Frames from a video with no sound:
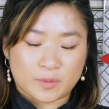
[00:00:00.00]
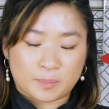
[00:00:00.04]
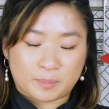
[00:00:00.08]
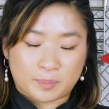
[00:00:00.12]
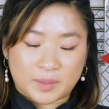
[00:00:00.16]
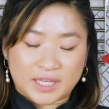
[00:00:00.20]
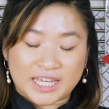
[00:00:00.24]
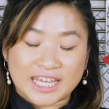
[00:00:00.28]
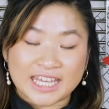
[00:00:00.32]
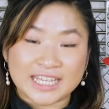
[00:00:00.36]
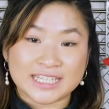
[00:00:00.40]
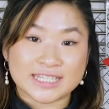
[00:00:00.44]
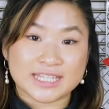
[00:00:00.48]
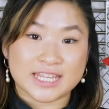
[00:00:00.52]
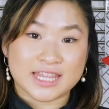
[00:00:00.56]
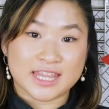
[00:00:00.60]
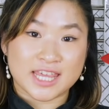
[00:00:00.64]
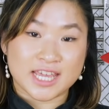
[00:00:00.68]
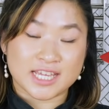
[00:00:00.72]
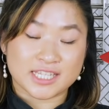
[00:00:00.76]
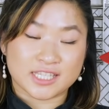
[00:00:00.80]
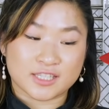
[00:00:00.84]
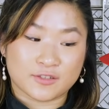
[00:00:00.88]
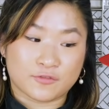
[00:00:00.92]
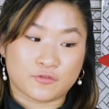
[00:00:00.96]
repeat
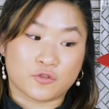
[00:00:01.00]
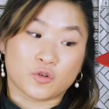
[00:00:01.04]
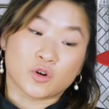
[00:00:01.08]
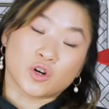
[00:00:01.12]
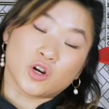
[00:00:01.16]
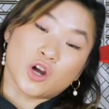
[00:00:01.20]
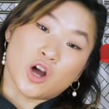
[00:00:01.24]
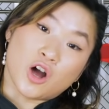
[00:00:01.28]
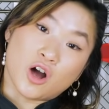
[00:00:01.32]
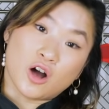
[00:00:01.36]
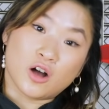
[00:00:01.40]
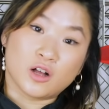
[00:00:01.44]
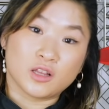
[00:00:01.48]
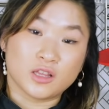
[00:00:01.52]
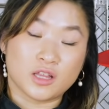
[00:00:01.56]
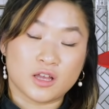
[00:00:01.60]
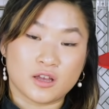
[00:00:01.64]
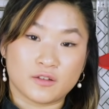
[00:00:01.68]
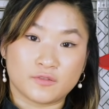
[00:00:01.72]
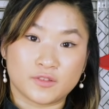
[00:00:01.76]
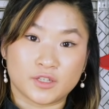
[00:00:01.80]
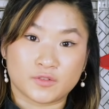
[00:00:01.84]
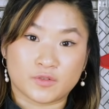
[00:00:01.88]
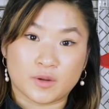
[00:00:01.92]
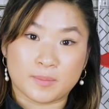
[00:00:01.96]
this for all
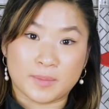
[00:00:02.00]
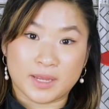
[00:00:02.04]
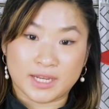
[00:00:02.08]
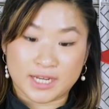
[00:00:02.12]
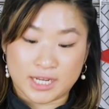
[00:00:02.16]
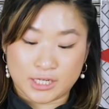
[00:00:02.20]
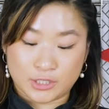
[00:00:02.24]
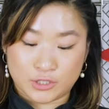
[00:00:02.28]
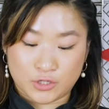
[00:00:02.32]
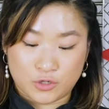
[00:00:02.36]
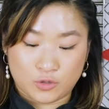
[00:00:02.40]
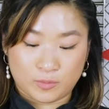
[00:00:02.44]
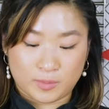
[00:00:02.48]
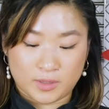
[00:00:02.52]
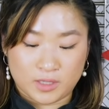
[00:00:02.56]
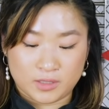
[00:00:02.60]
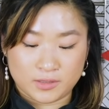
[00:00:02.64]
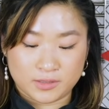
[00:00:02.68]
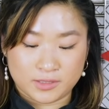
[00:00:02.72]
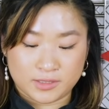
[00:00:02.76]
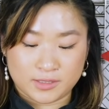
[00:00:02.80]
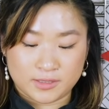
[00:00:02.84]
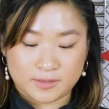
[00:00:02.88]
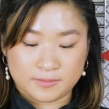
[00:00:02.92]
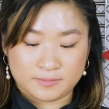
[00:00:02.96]
of the remaining dough
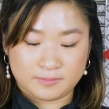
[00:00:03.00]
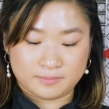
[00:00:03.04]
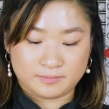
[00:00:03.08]
balls.